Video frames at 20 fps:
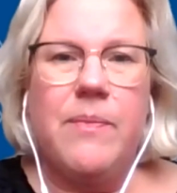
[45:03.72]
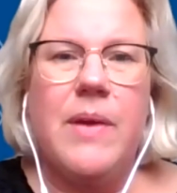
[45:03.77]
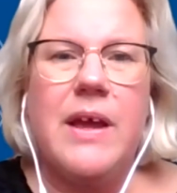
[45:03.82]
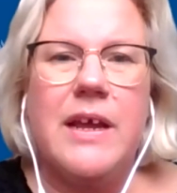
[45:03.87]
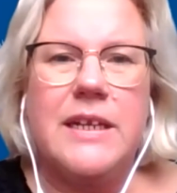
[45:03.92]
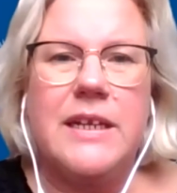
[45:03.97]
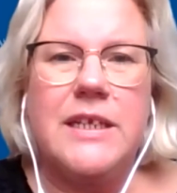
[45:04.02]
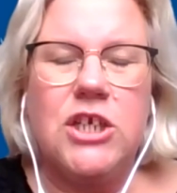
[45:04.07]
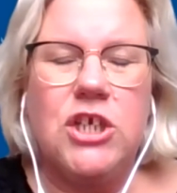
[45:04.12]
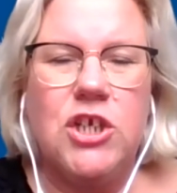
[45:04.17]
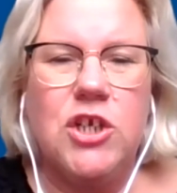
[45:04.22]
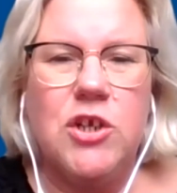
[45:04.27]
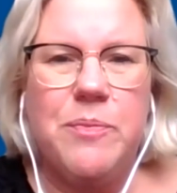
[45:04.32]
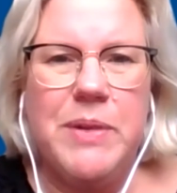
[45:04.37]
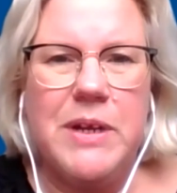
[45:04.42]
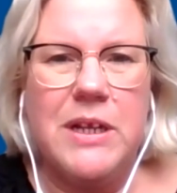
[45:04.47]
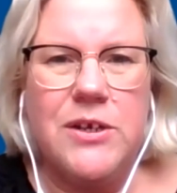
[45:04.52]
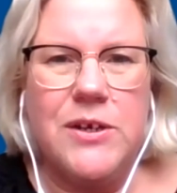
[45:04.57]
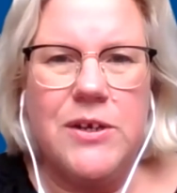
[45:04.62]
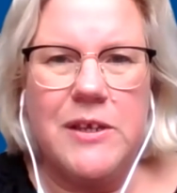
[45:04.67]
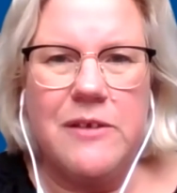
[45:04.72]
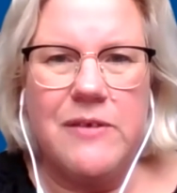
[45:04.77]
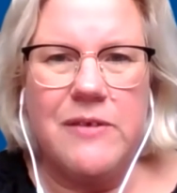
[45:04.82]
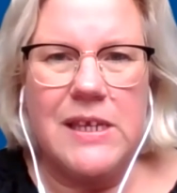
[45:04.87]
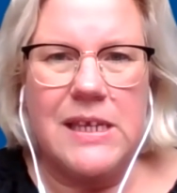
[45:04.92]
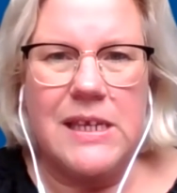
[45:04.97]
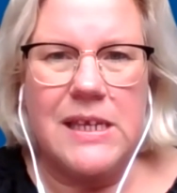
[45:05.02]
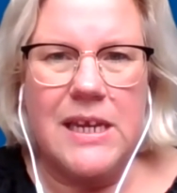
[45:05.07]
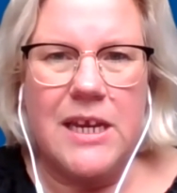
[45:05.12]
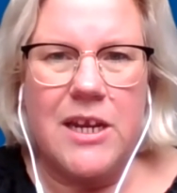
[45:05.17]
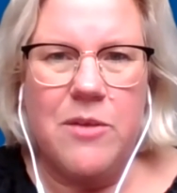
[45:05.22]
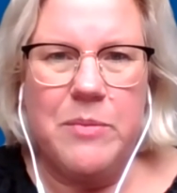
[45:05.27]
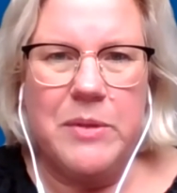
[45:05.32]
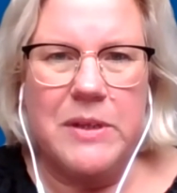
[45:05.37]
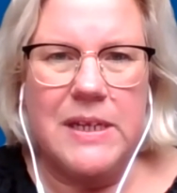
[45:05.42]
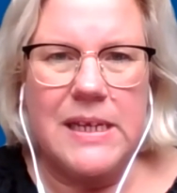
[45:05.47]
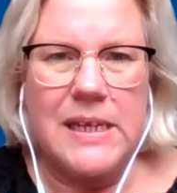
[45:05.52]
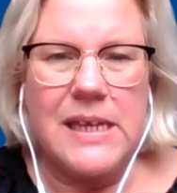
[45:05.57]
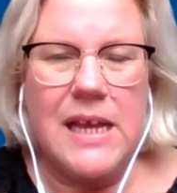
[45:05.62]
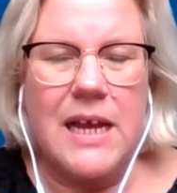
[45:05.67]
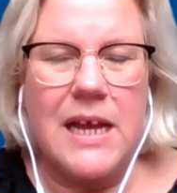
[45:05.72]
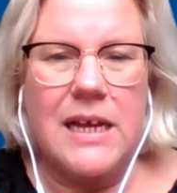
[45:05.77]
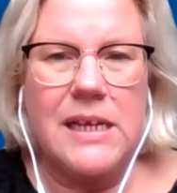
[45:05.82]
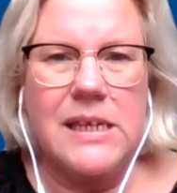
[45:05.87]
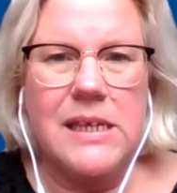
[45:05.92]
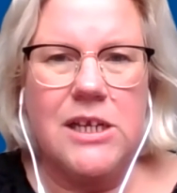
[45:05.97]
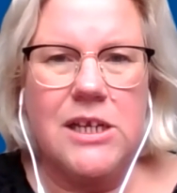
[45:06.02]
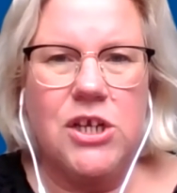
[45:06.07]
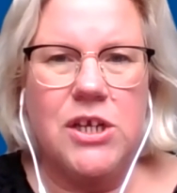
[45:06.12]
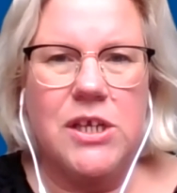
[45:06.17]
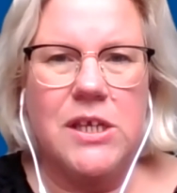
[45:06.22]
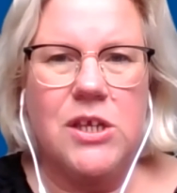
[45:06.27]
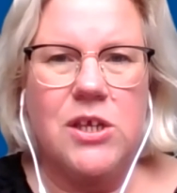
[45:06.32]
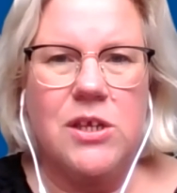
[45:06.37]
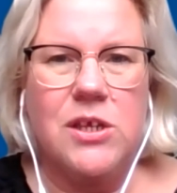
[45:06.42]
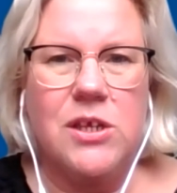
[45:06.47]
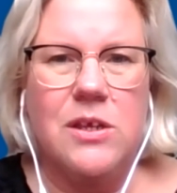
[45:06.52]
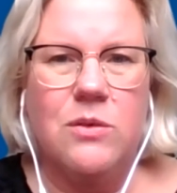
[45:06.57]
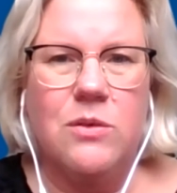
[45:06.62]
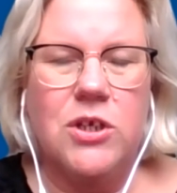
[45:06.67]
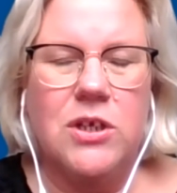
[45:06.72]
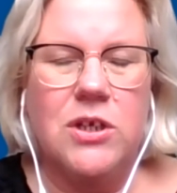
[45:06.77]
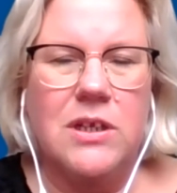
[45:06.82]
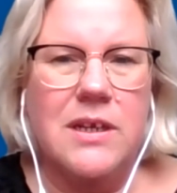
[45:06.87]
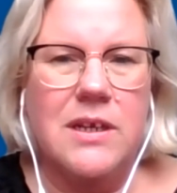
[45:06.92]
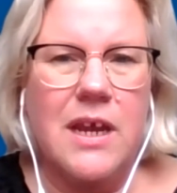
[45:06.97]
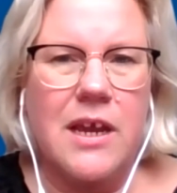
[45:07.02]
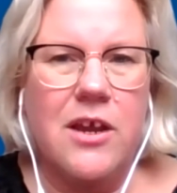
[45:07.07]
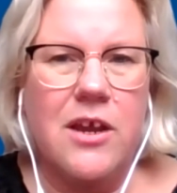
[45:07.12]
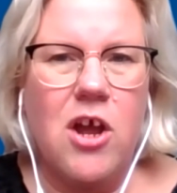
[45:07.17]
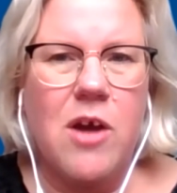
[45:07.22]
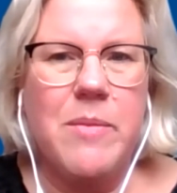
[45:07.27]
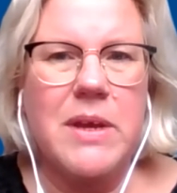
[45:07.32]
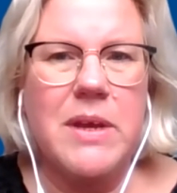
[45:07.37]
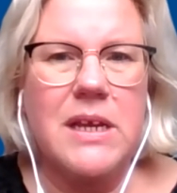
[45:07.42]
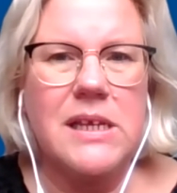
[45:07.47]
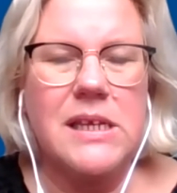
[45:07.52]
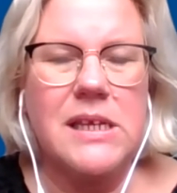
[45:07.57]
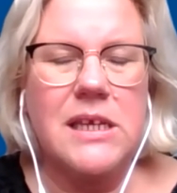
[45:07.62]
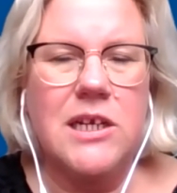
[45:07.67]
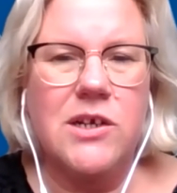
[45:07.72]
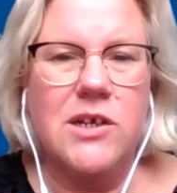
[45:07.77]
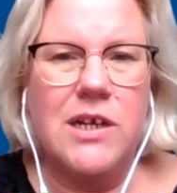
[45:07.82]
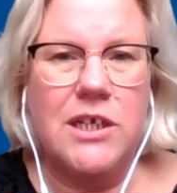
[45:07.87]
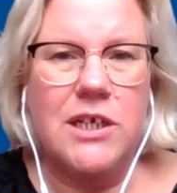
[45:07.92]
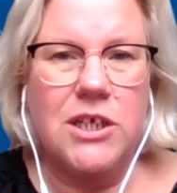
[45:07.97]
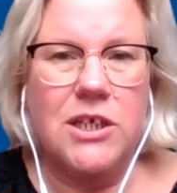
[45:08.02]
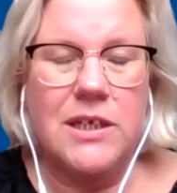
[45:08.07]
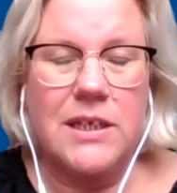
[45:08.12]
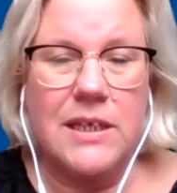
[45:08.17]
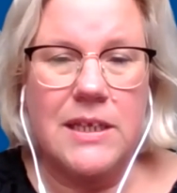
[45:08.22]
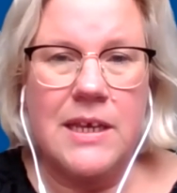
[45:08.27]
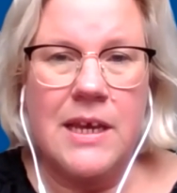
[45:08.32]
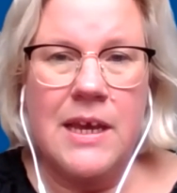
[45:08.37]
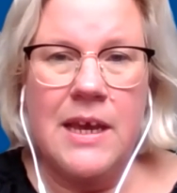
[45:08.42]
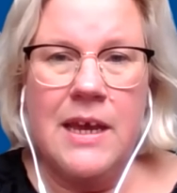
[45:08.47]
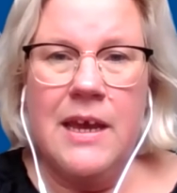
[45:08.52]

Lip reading: additional pillars of sustainable design, such as social and economic considerations.